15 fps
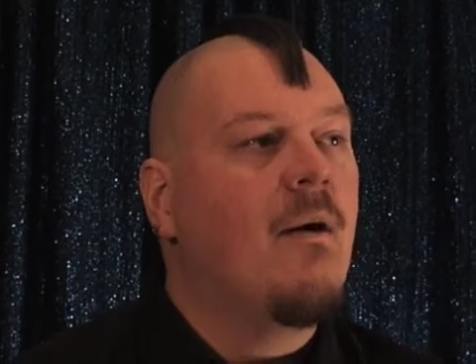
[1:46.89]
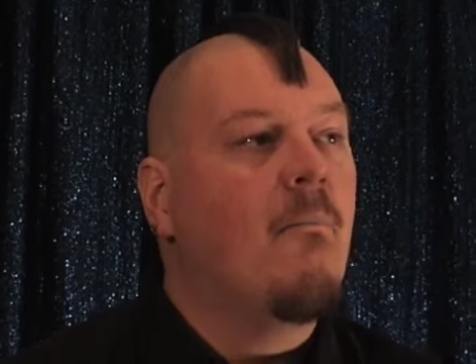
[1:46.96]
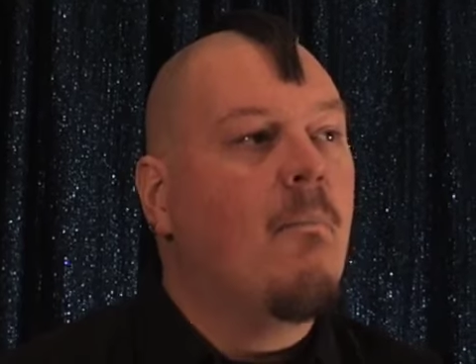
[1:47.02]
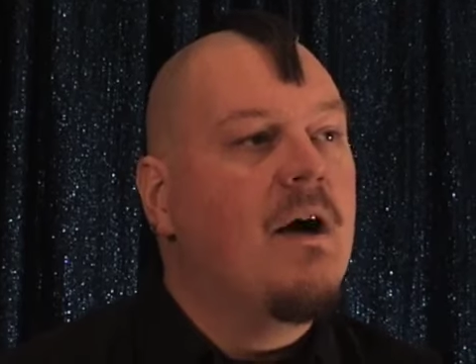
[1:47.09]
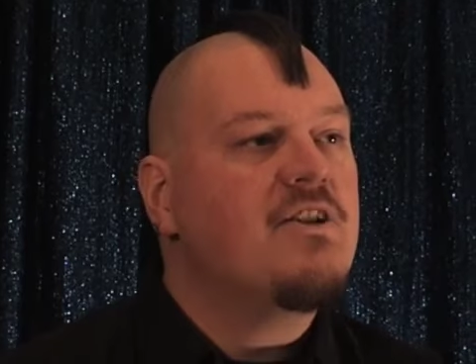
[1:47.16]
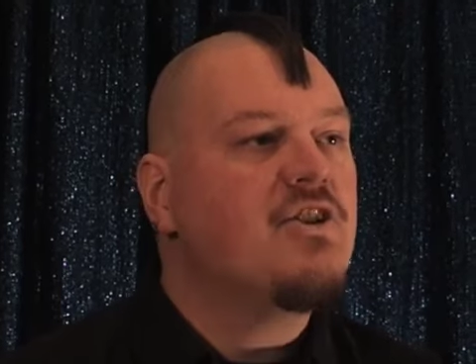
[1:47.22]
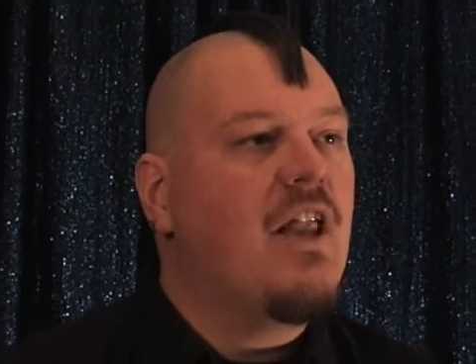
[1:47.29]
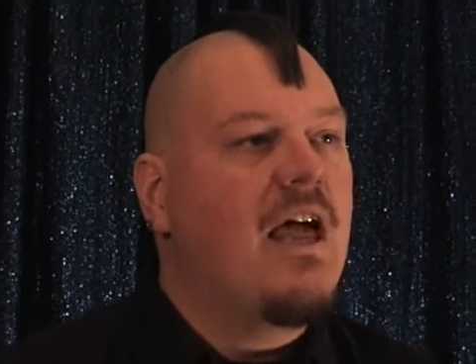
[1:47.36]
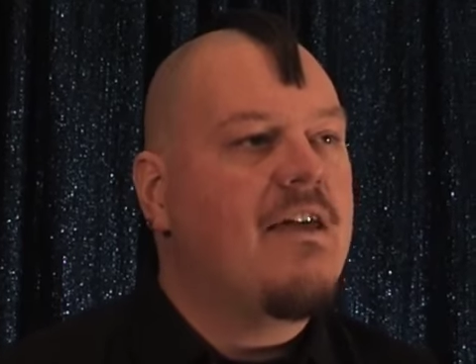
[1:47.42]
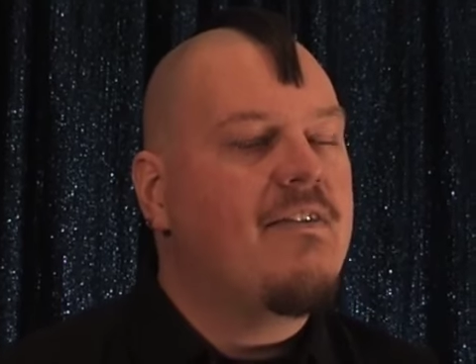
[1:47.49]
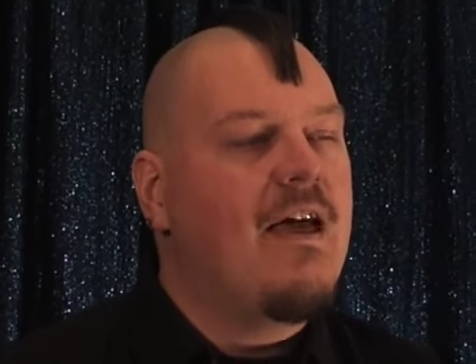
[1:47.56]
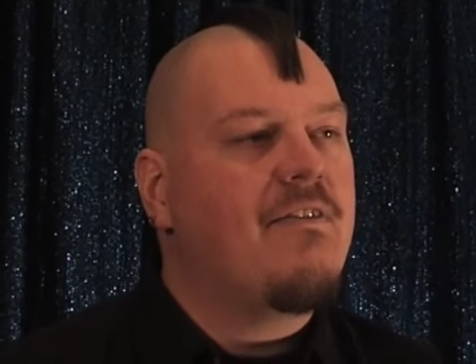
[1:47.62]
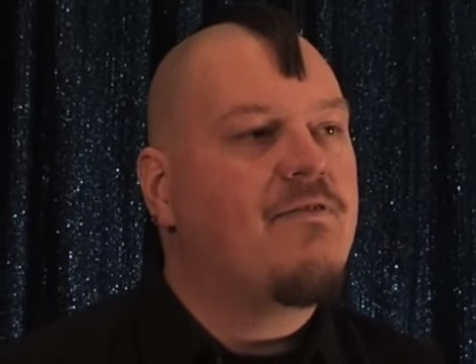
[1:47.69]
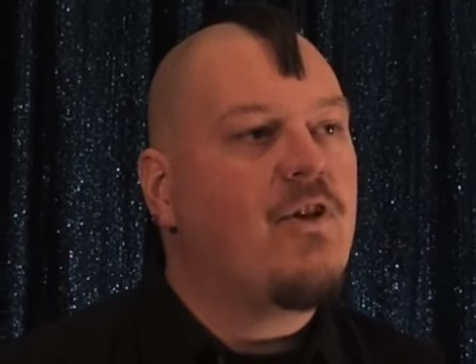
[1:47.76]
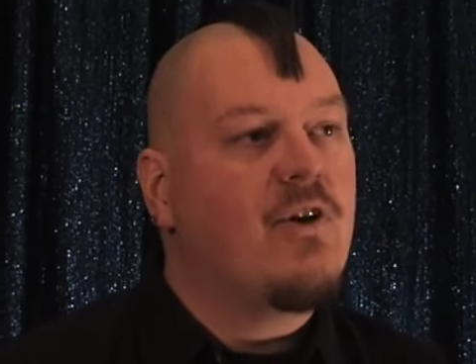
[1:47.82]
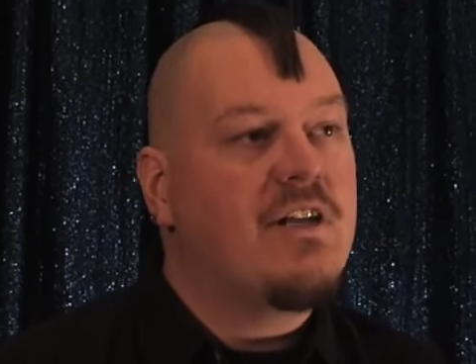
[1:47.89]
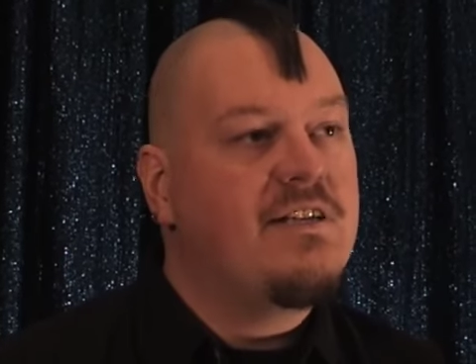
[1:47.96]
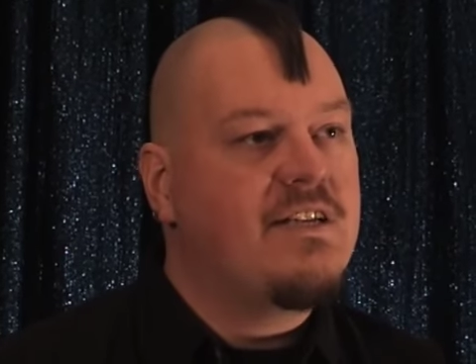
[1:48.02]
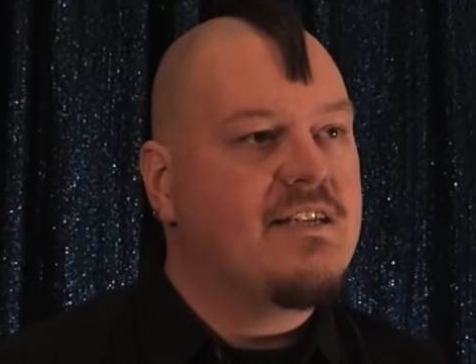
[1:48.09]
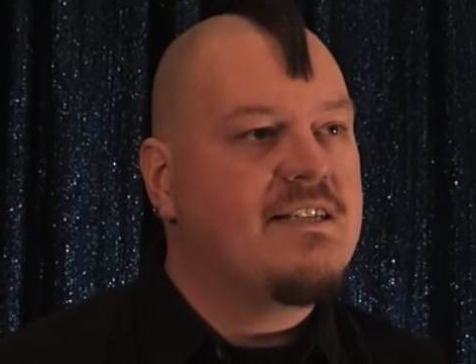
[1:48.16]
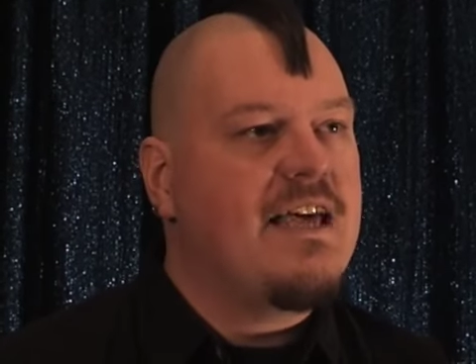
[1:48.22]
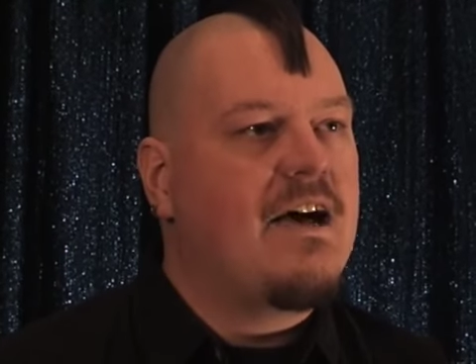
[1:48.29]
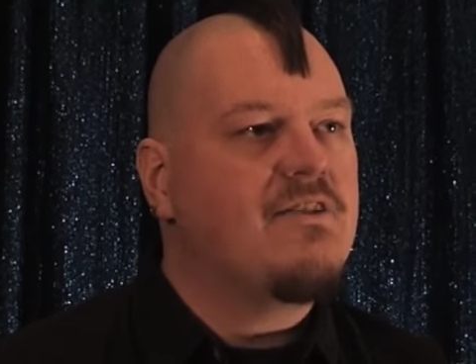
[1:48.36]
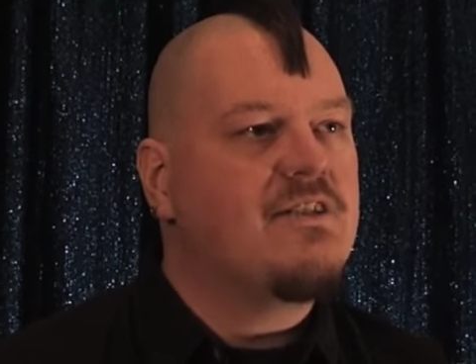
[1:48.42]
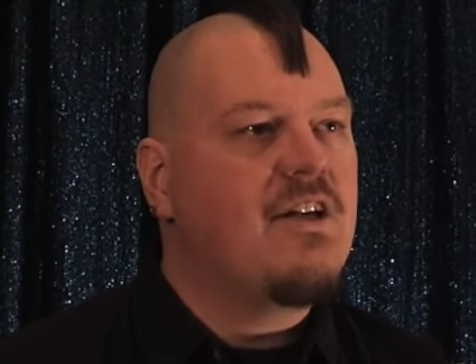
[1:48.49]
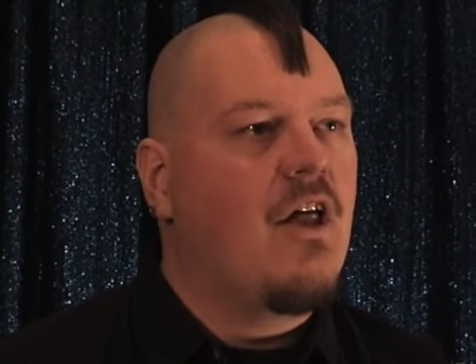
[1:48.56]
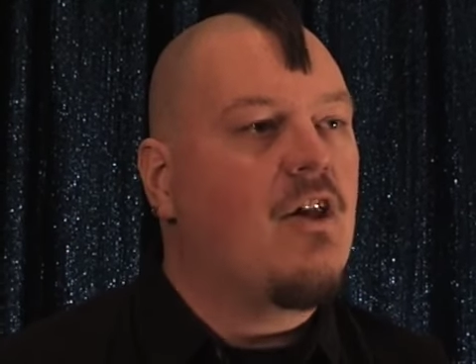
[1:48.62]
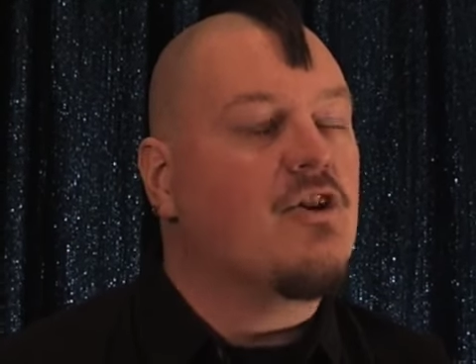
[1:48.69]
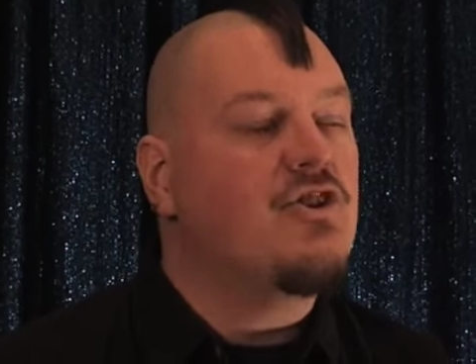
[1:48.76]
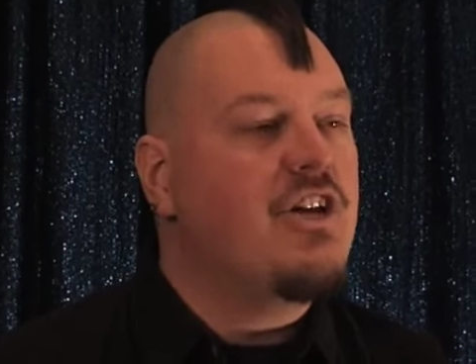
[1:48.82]
much like that
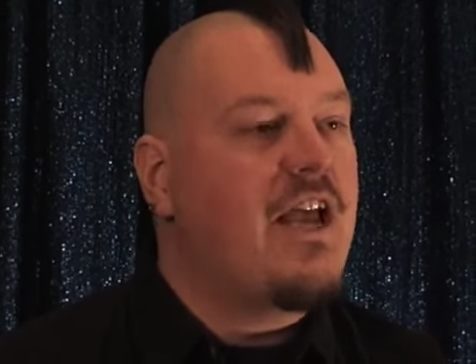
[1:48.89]
$36,000